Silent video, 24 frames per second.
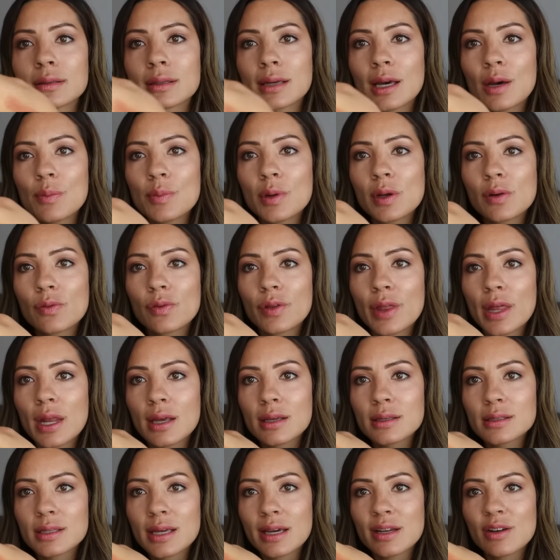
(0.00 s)
look how beautiful that
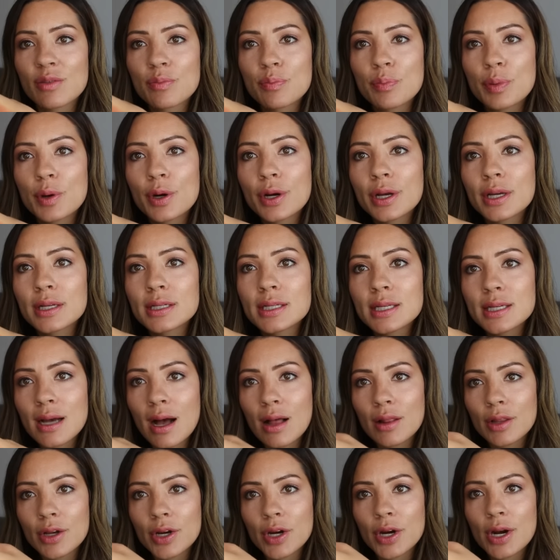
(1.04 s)
is, kind of burgundy
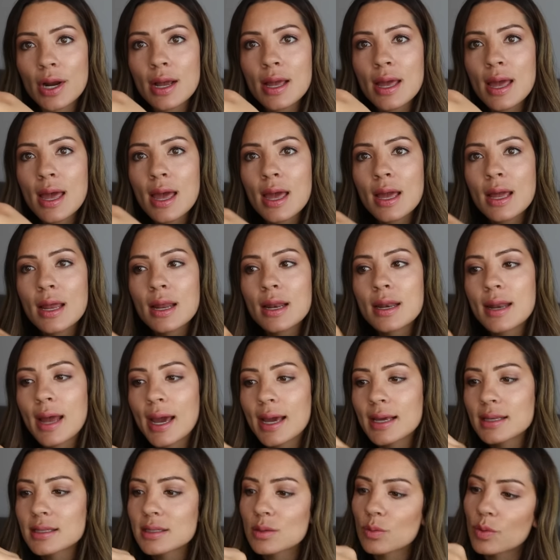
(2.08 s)
color.
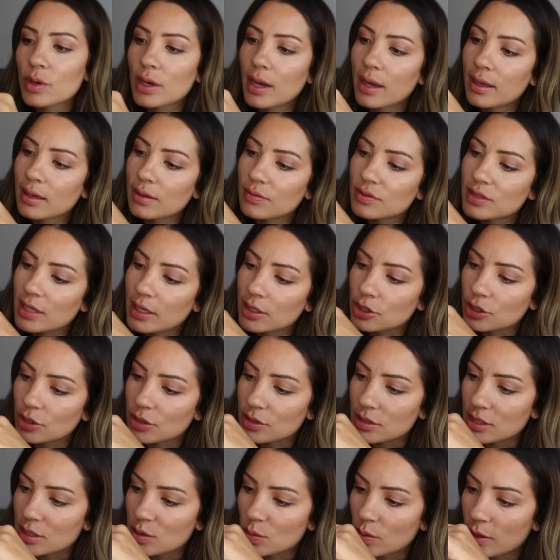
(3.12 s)
Nice, what kind of texture
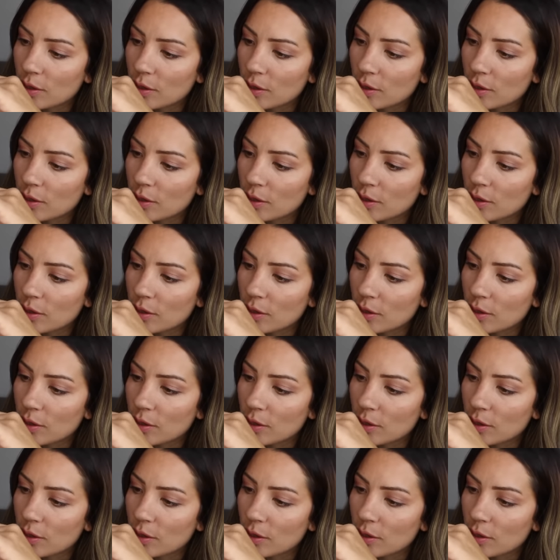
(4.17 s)
is this